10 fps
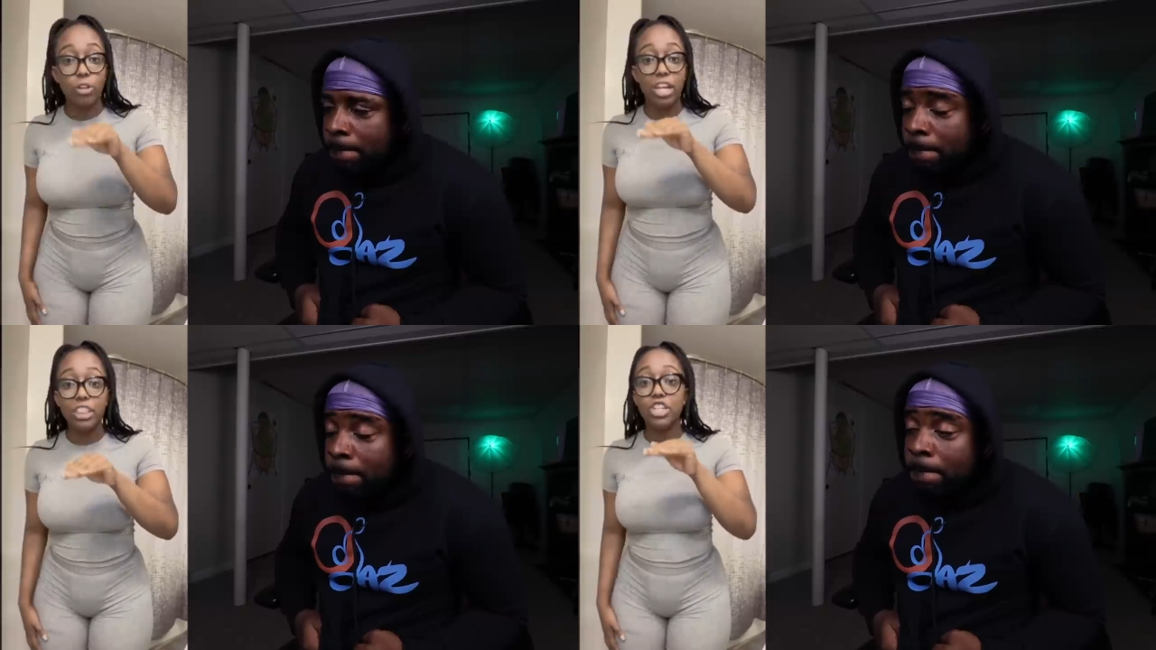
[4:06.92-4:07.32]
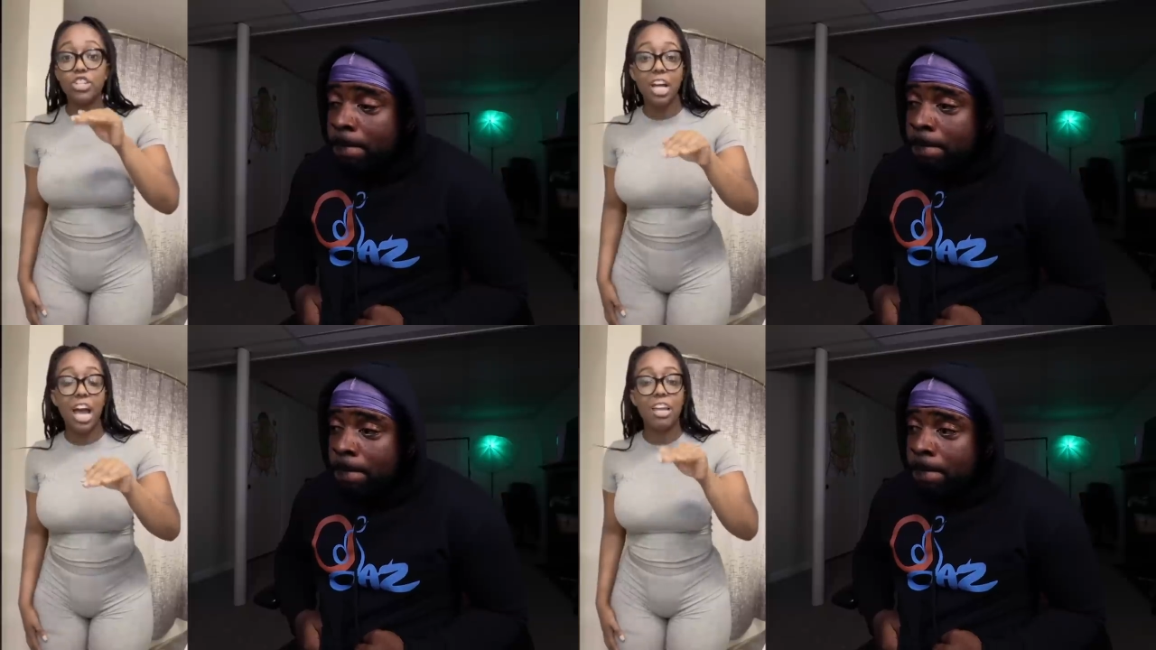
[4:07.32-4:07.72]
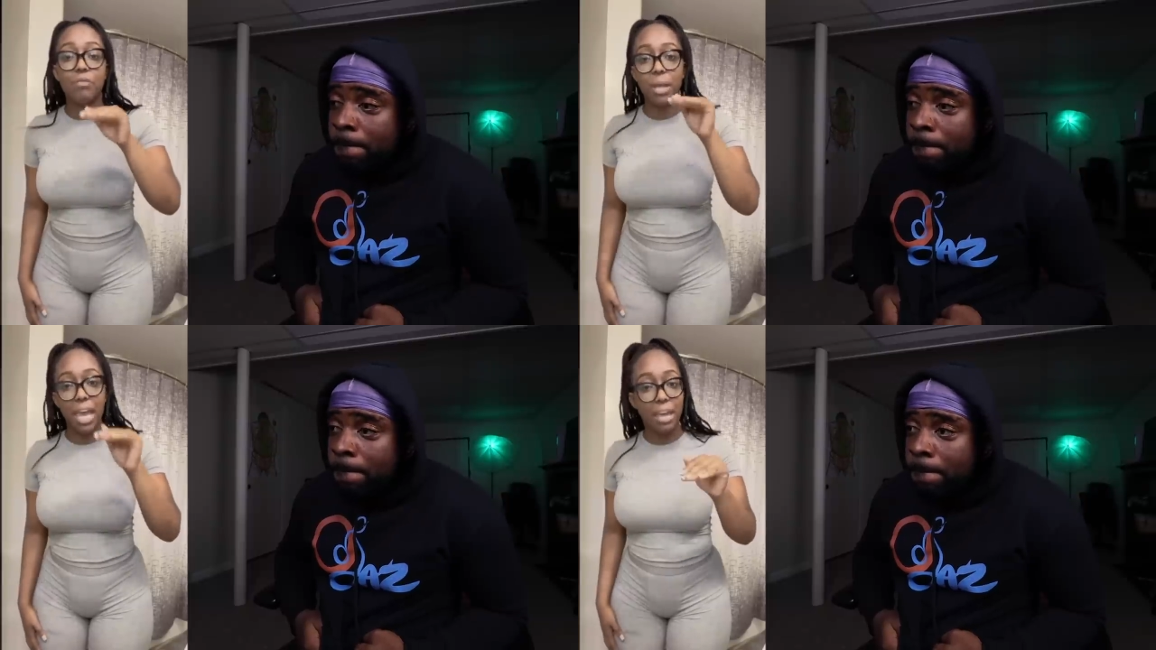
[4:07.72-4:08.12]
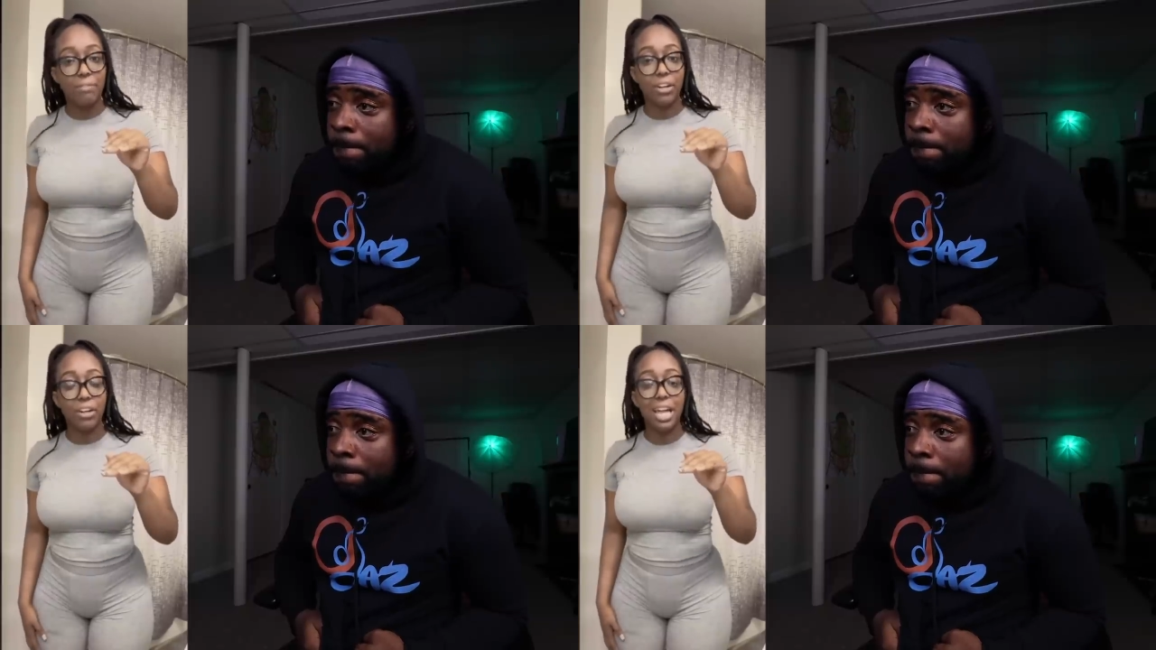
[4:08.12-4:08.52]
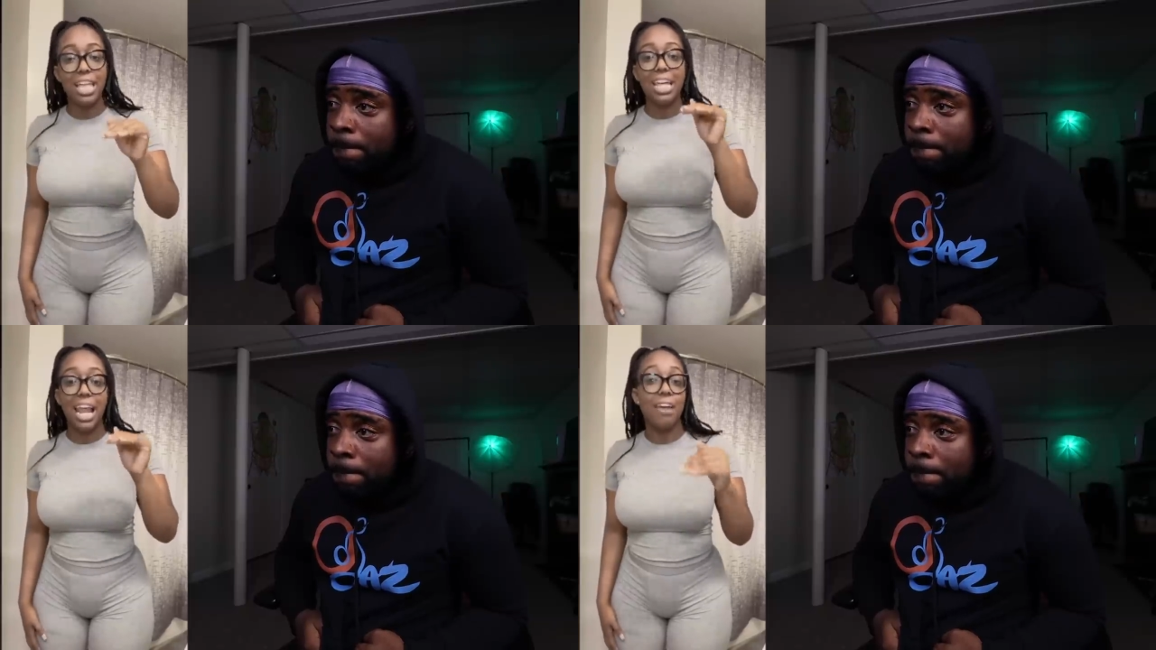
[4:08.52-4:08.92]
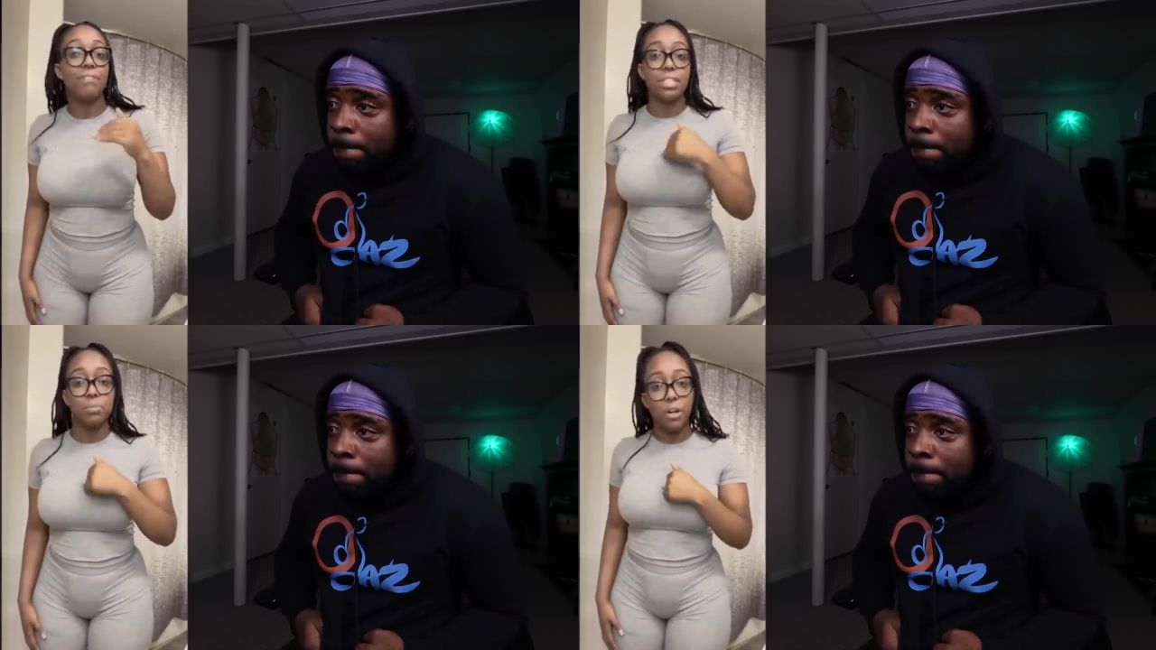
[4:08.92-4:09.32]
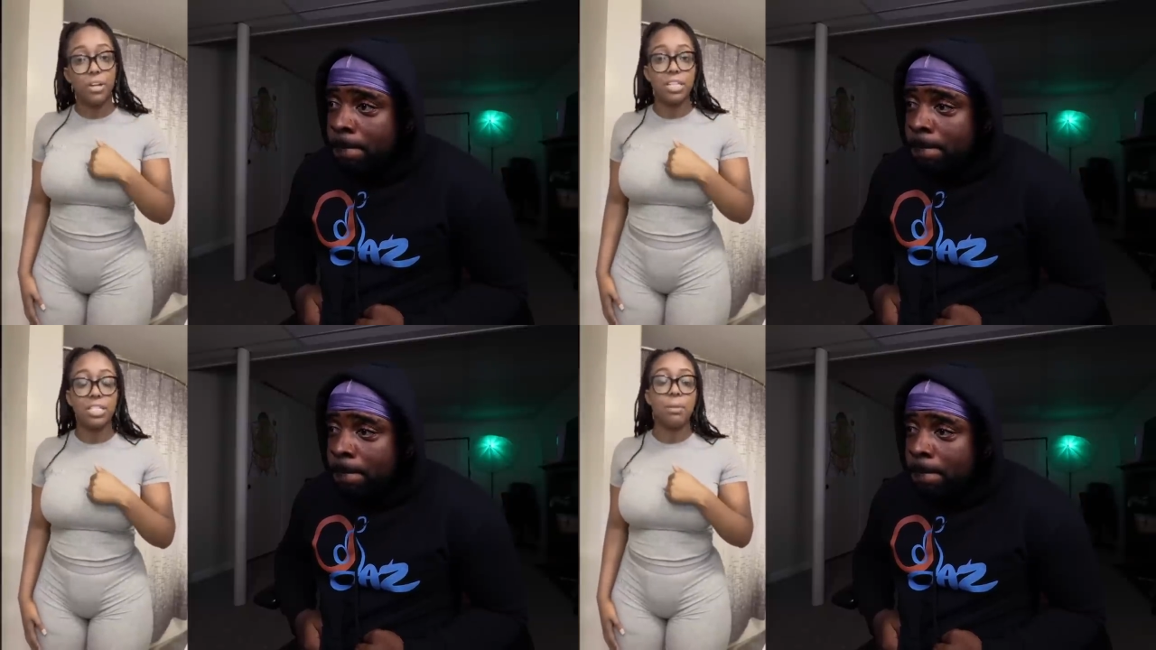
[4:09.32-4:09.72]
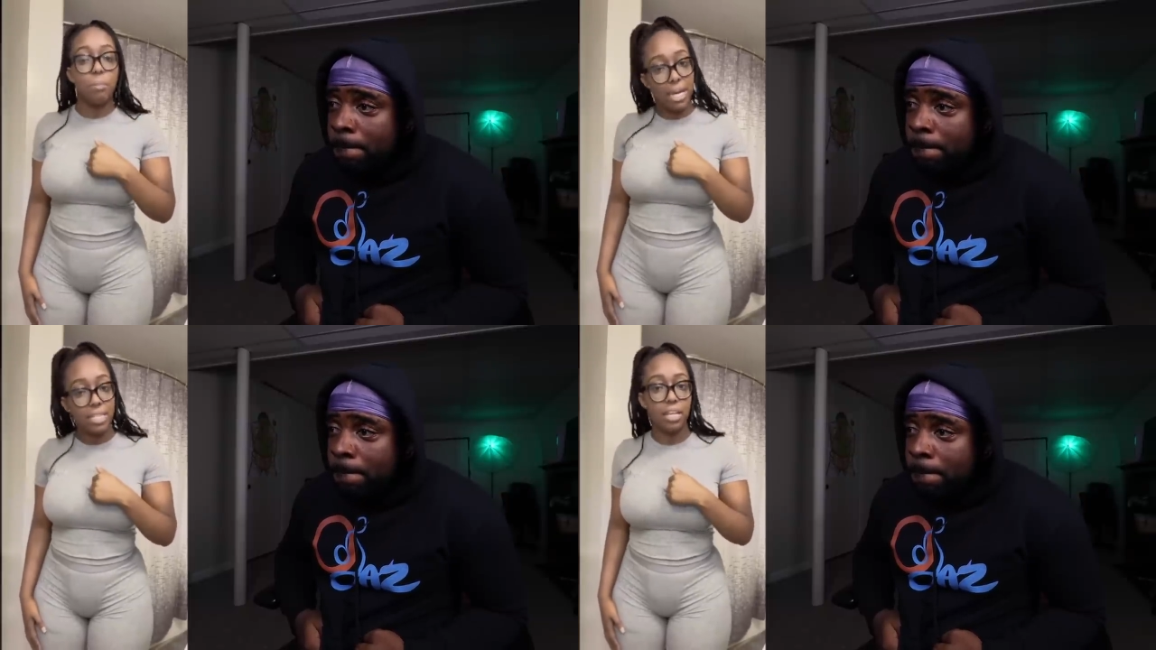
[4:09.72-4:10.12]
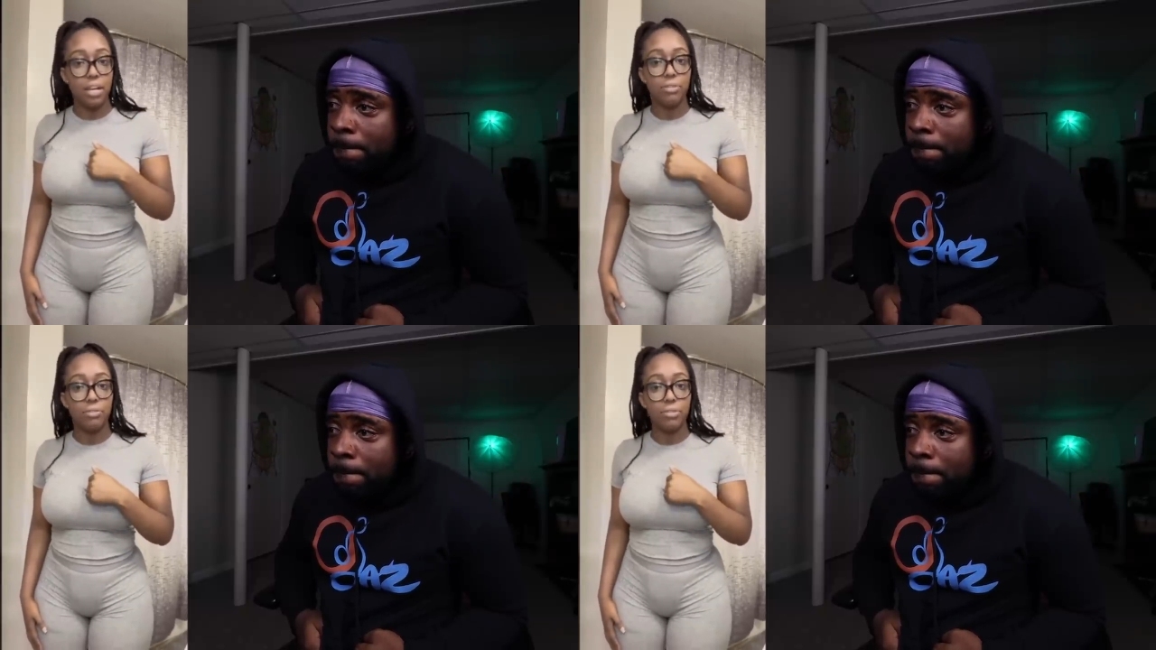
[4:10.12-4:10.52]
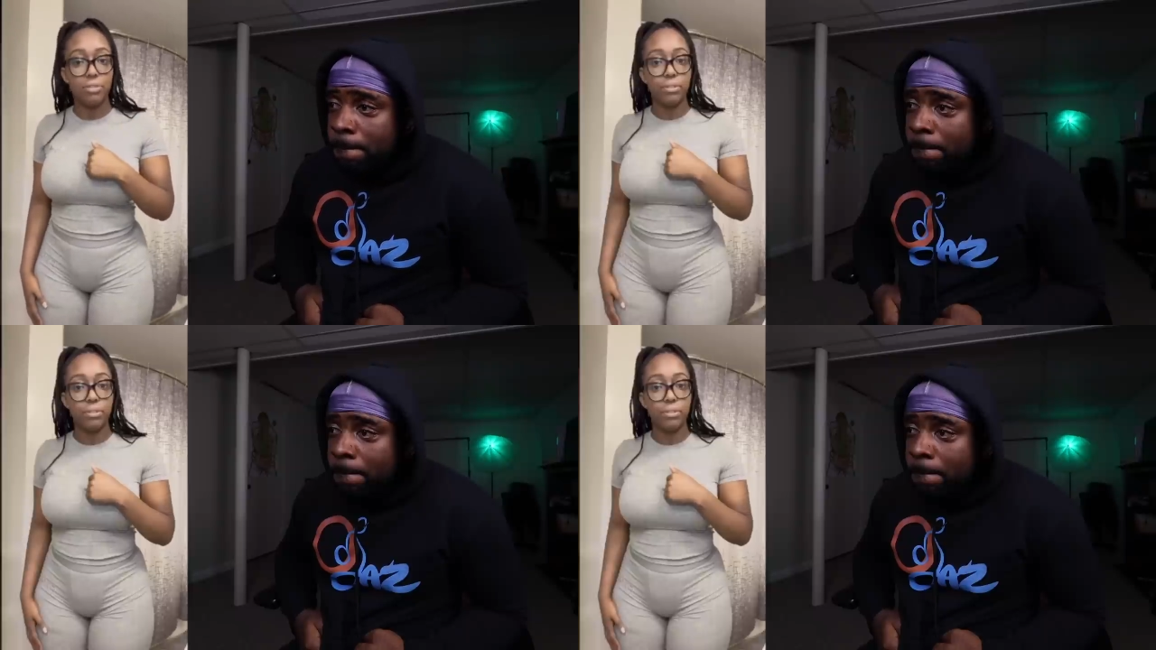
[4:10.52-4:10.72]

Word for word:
Speaker 1: nothing shy of behavior that I have experienced myself.